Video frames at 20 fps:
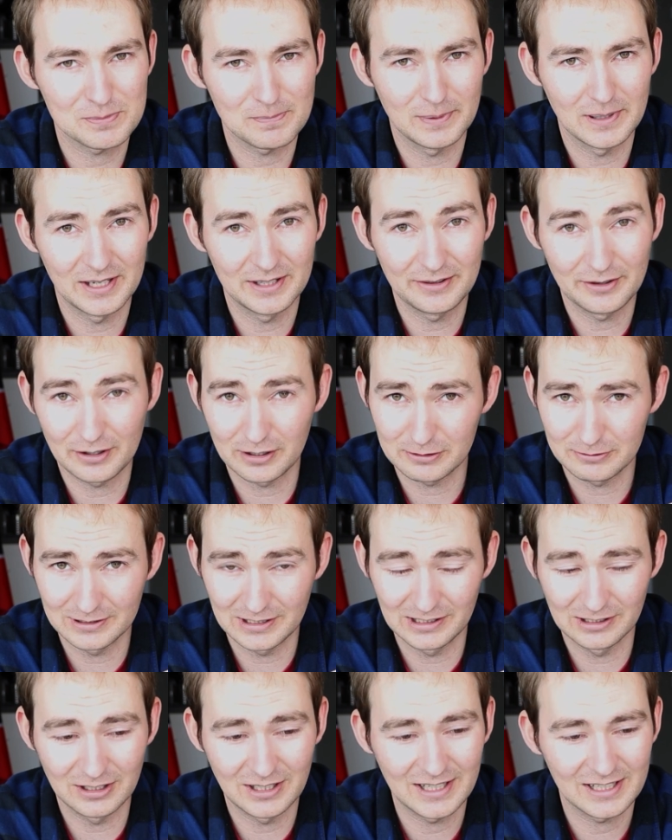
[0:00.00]
inch blade that I
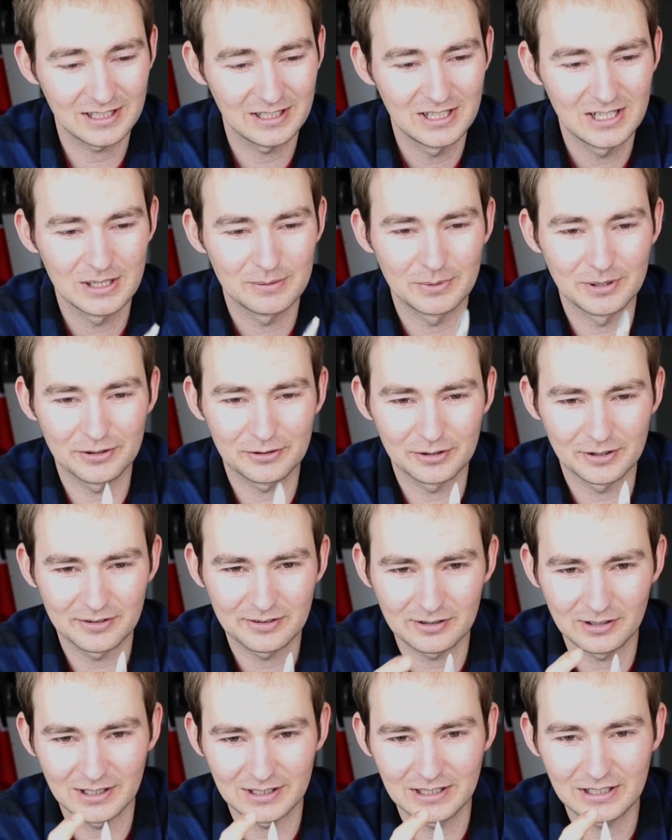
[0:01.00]
really like, but it's got a
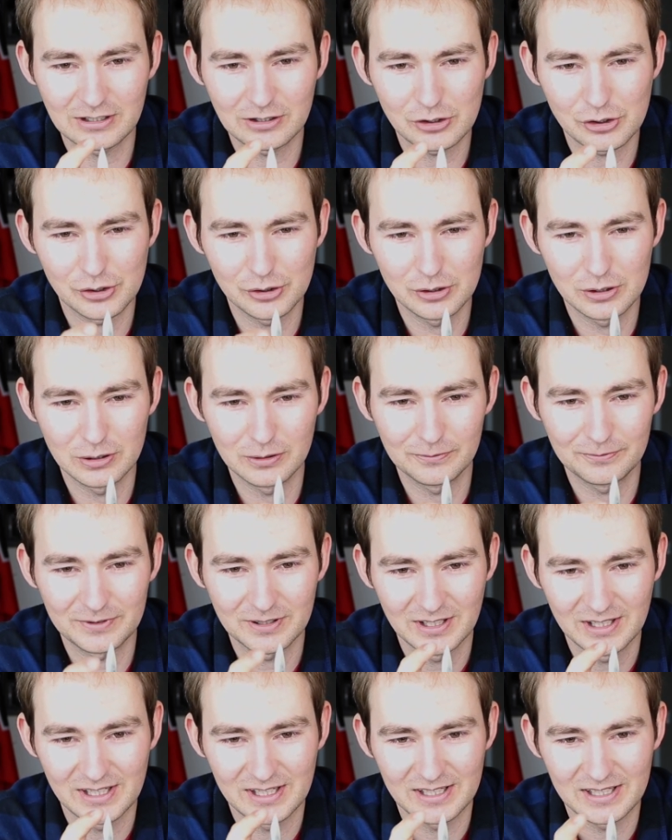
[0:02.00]
slightly
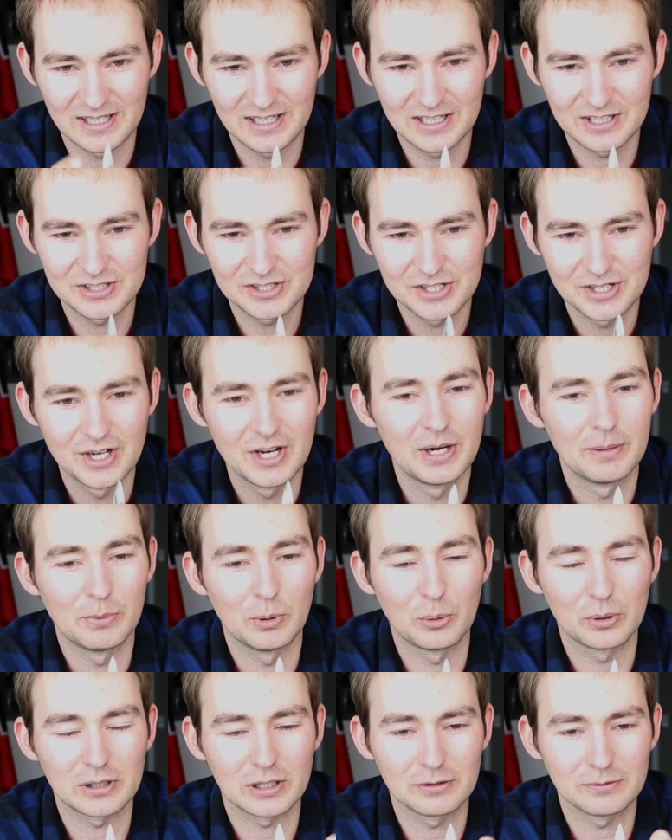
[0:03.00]
curved edge.
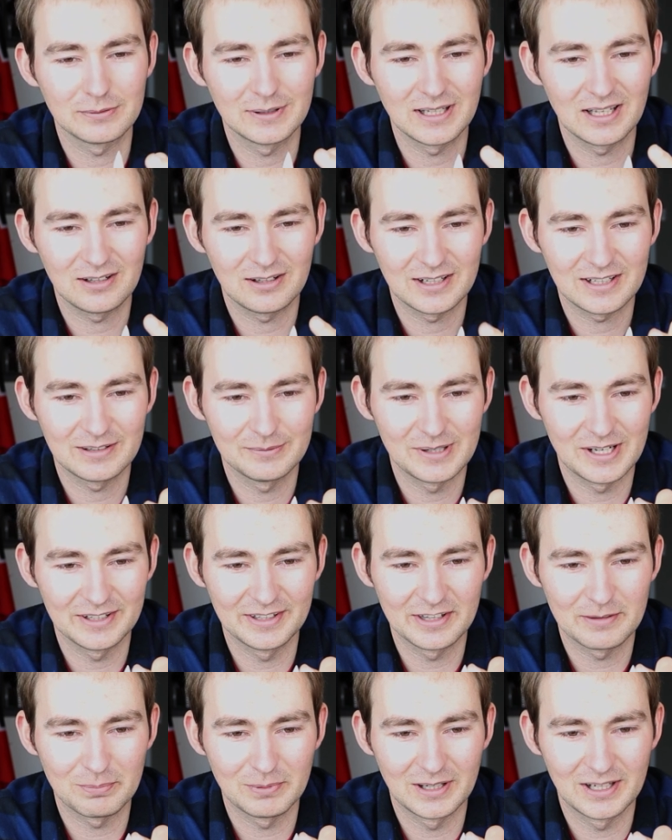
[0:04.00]
But what I really like
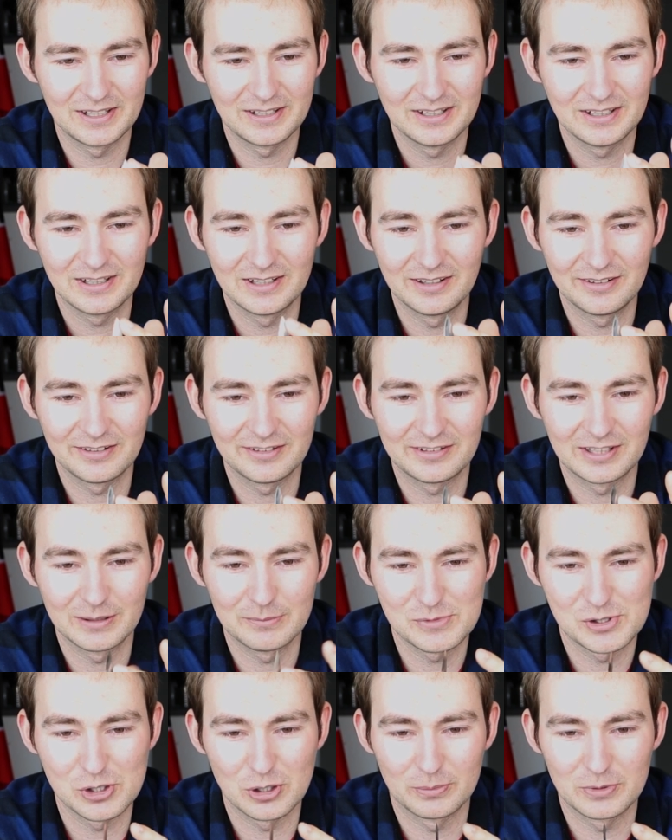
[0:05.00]
about this blade is the
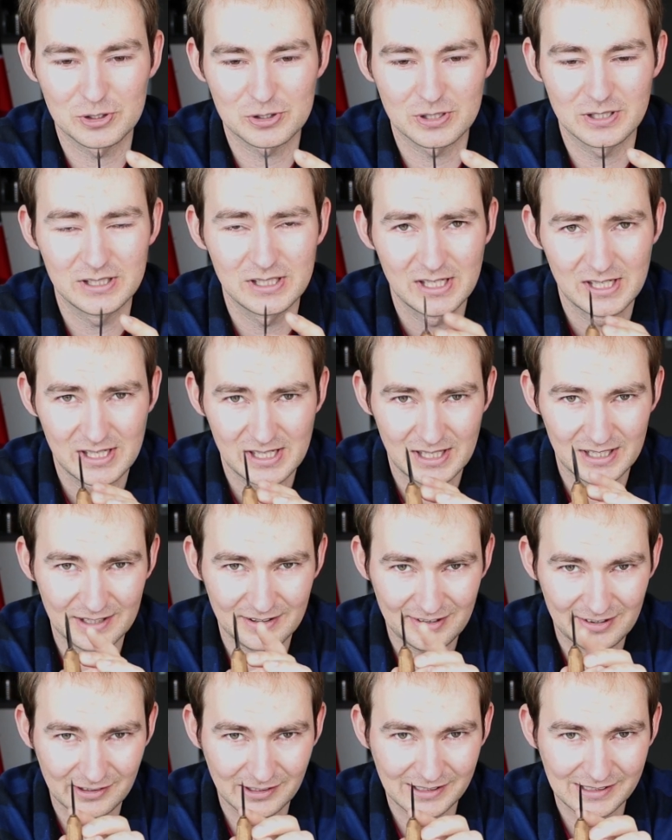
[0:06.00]
tip geometry, and
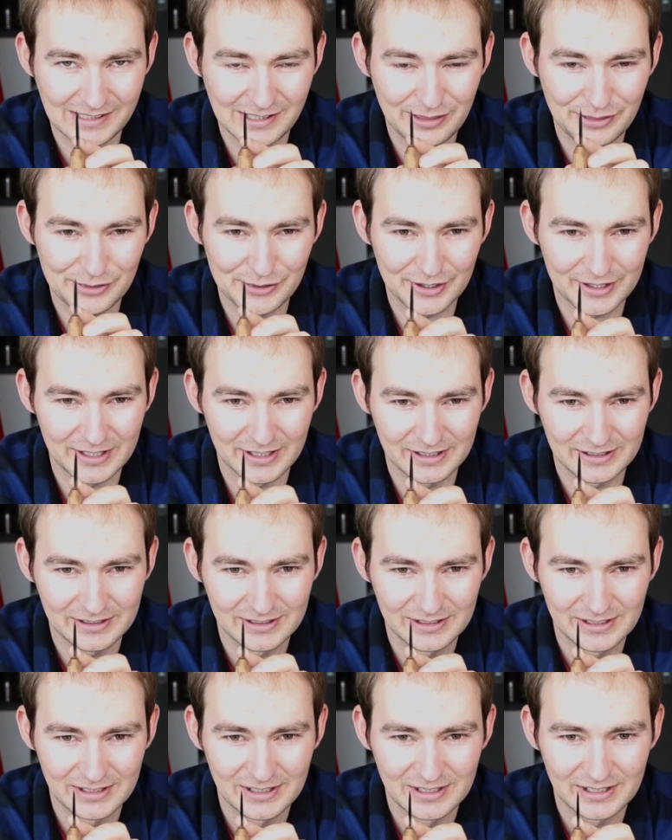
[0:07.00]
it's slightly thicker
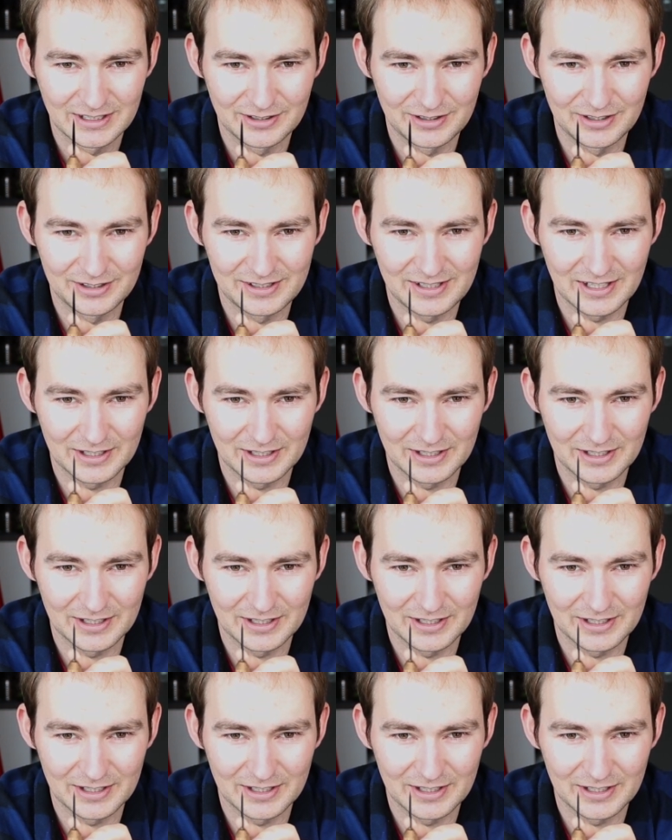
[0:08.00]
than